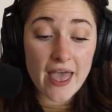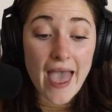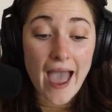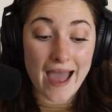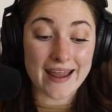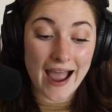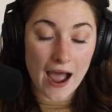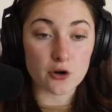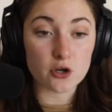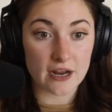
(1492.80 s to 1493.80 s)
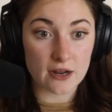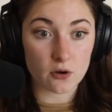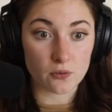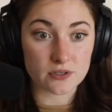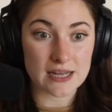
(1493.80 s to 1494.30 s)
and how to create
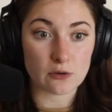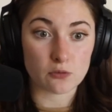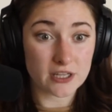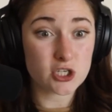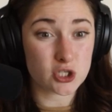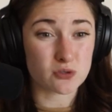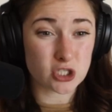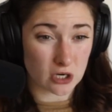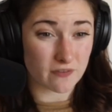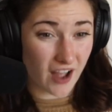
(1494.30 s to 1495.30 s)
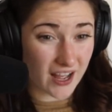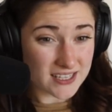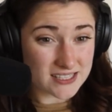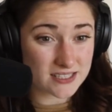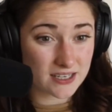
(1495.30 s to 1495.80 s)
goals that really do serve
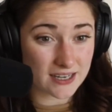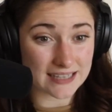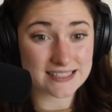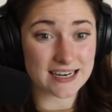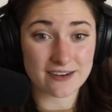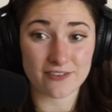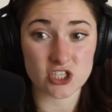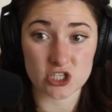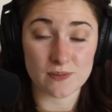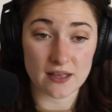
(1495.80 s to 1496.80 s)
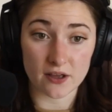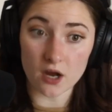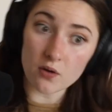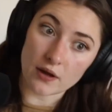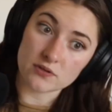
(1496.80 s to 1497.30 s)
us instead of us just being like,
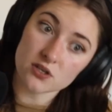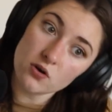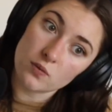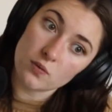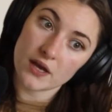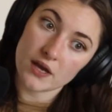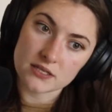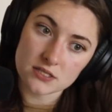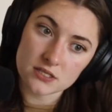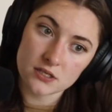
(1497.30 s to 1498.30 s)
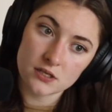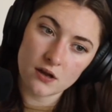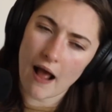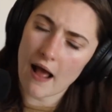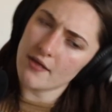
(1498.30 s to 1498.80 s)
oh, that was a goal because
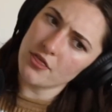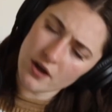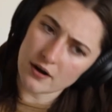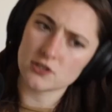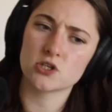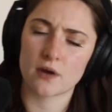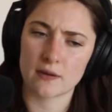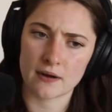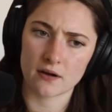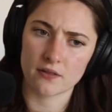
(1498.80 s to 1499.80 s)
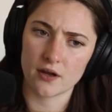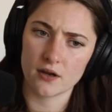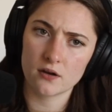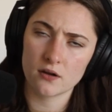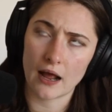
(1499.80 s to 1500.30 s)
I thought I should run a marathon.
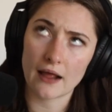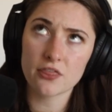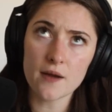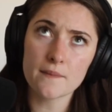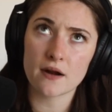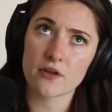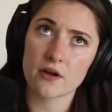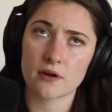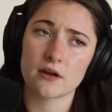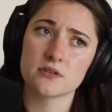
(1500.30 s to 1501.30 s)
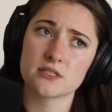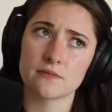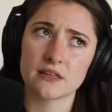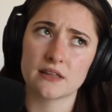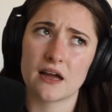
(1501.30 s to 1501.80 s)
I thought marathon running was
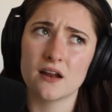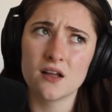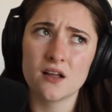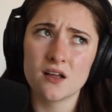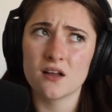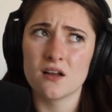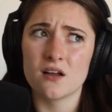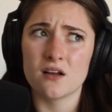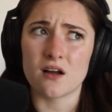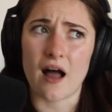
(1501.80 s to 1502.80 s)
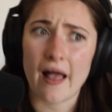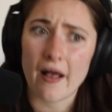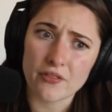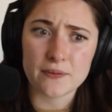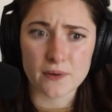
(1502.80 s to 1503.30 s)
something that a
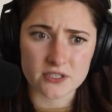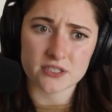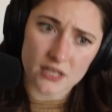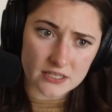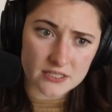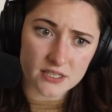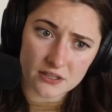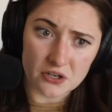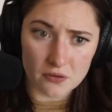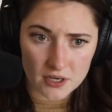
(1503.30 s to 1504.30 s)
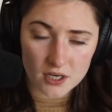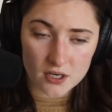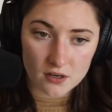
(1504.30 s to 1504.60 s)
healthy person does in the new year.